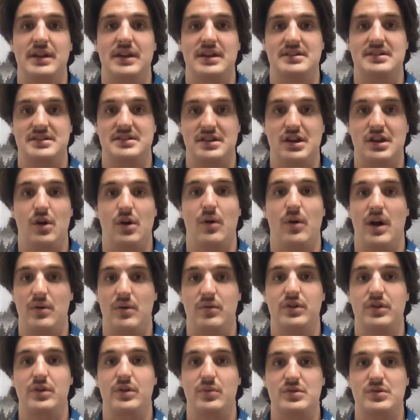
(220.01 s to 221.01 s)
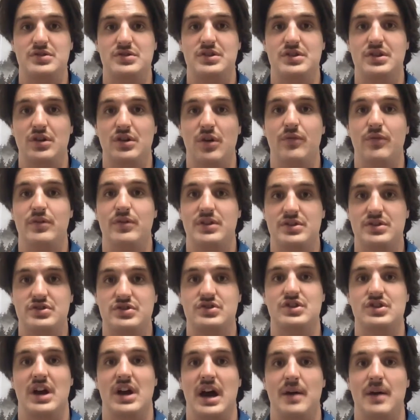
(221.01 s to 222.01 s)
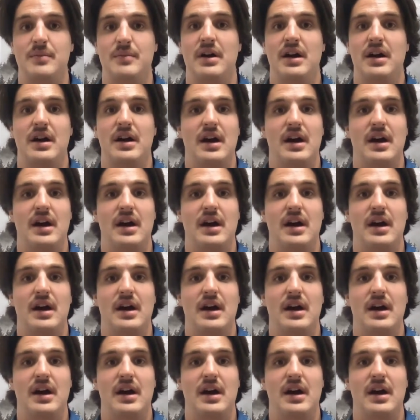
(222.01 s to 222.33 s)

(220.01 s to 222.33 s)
He said, "Noah, I really want you to go for this job.